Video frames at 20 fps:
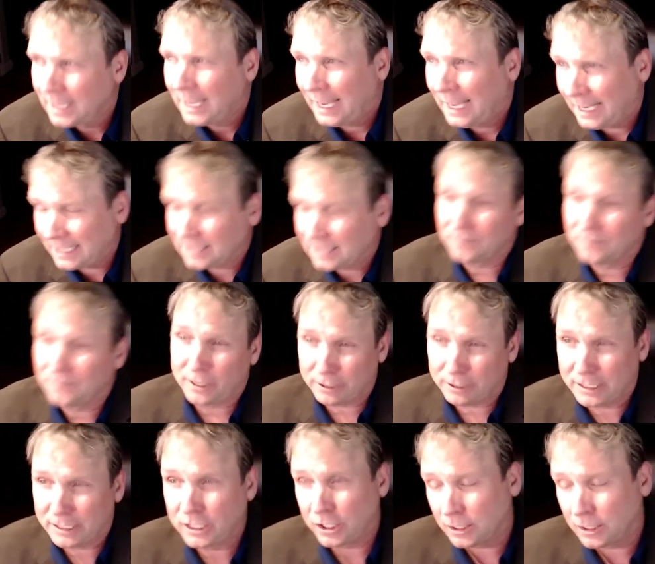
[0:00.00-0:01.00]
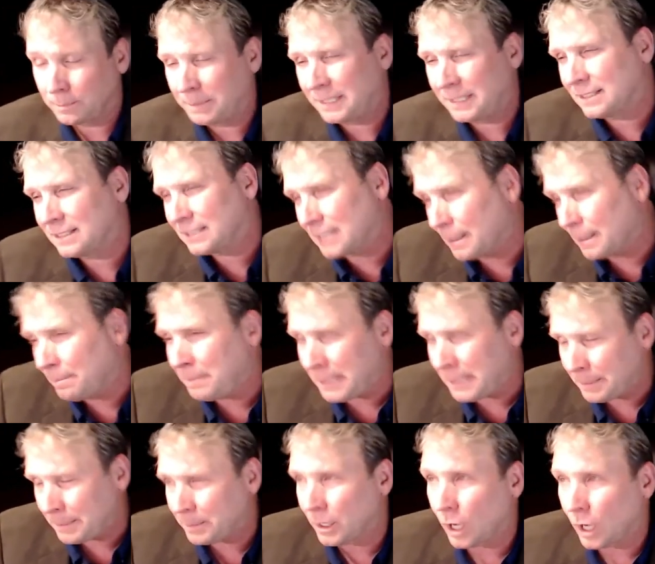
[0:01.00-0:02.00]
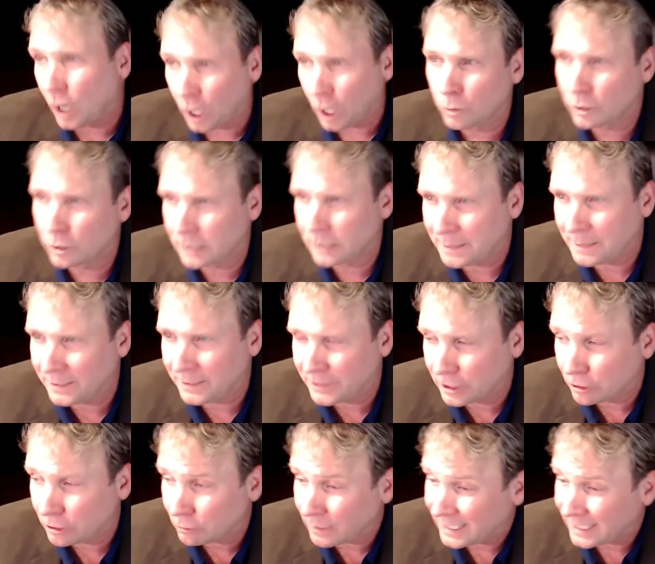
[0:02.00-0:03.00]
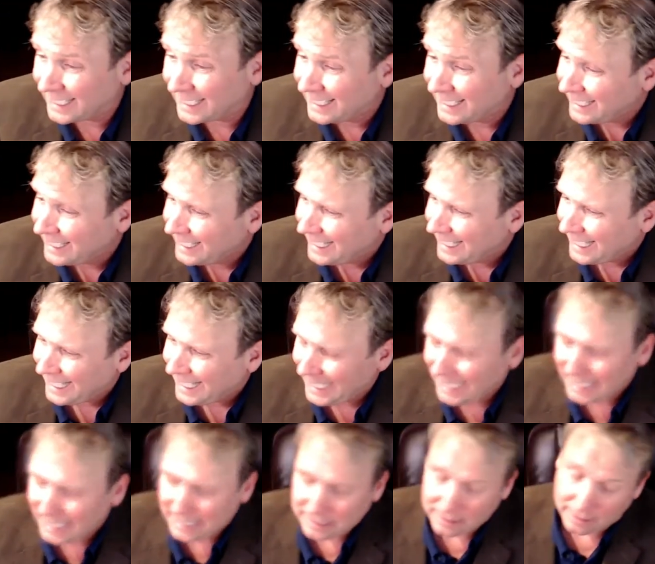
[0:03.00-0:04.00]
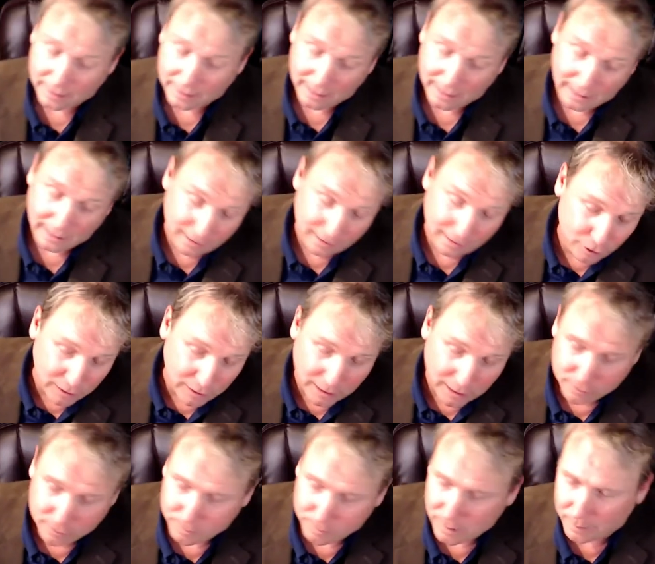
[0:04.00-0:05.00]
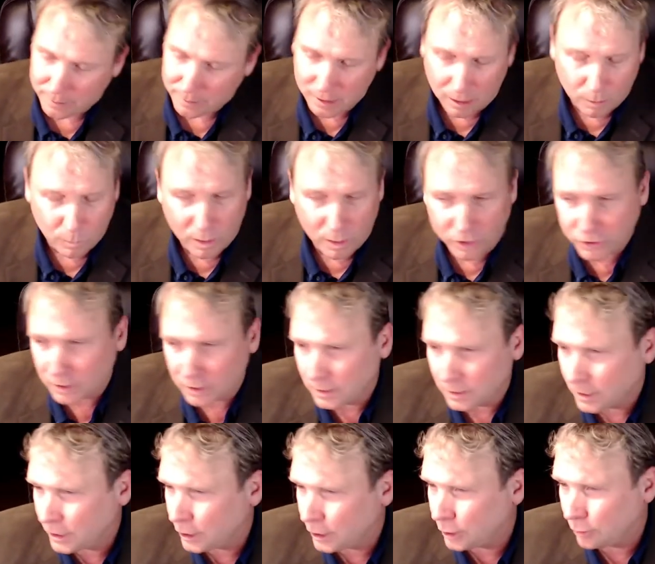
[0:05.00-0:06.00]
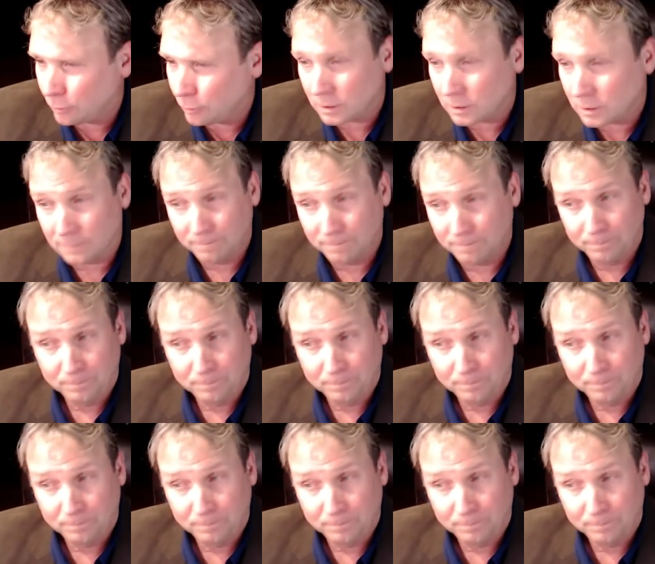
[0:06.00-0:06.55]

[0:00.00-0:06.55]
And it's a very good, because some people are worried about their credit. And you guys are probably all watching the news.